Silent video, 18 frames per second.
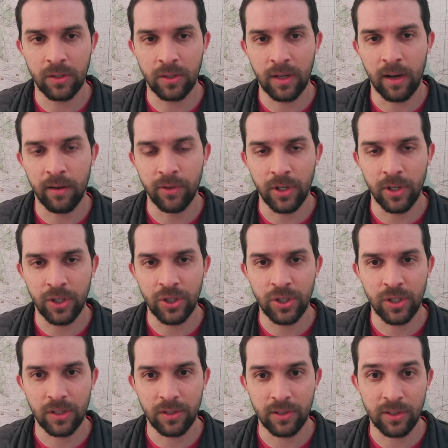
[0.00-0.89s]

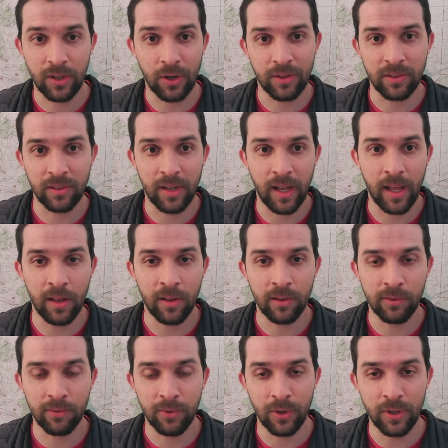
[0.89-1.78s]
coverage starts and
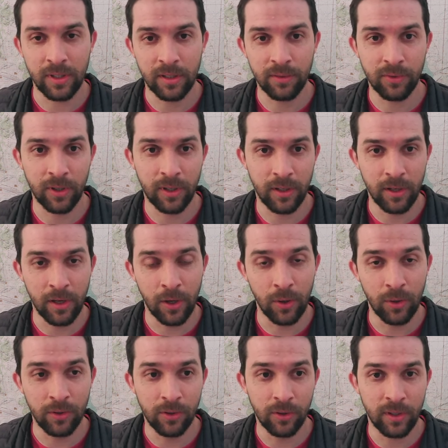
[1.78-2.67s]
ends for different
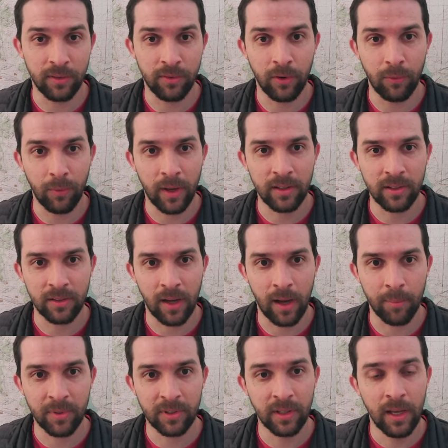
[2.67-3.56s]
nodes or different rest
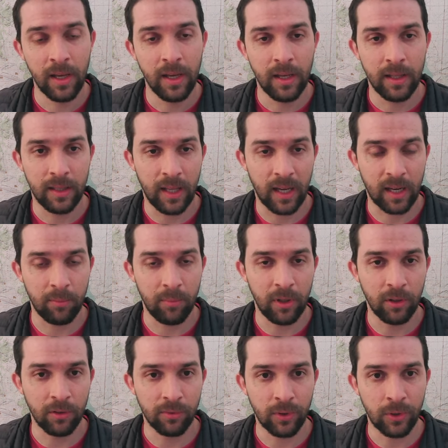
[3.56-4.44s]
stops, that can be
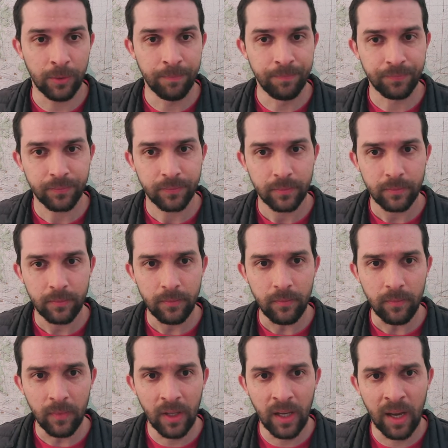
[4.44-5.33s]
useful.
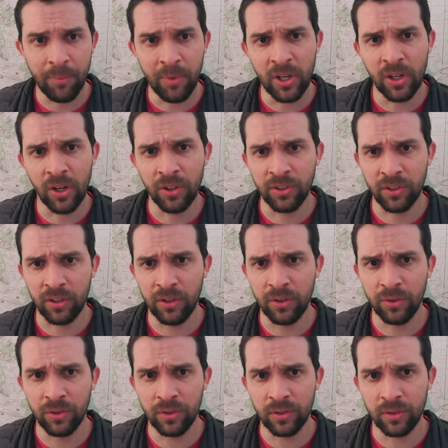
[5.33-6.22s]
You can also
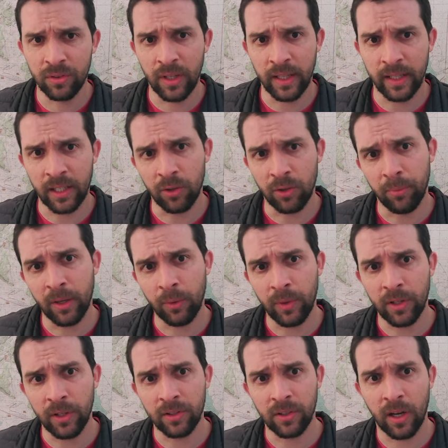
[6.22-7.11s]
use like
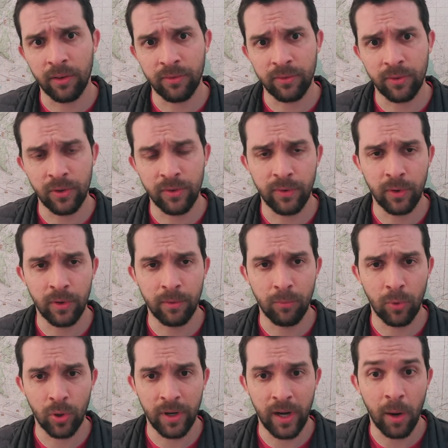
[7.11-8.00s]
Ubiquiti software for
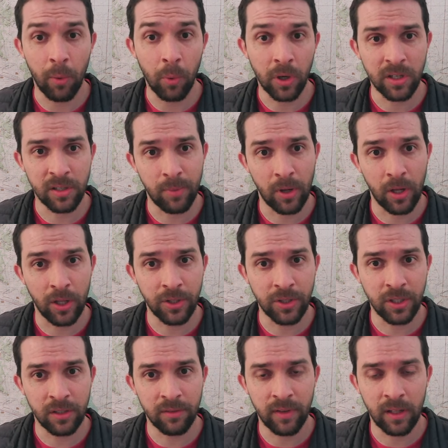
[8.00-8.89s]
more network
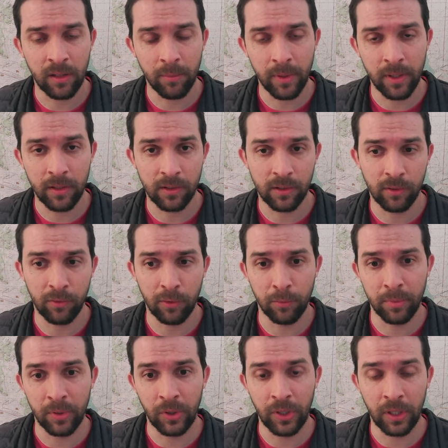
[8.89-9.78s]
topology development. So if you're
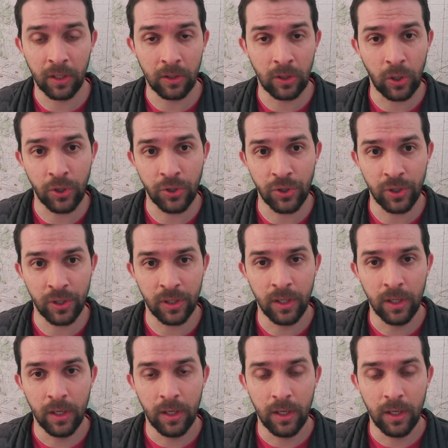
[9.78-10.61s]
building a larger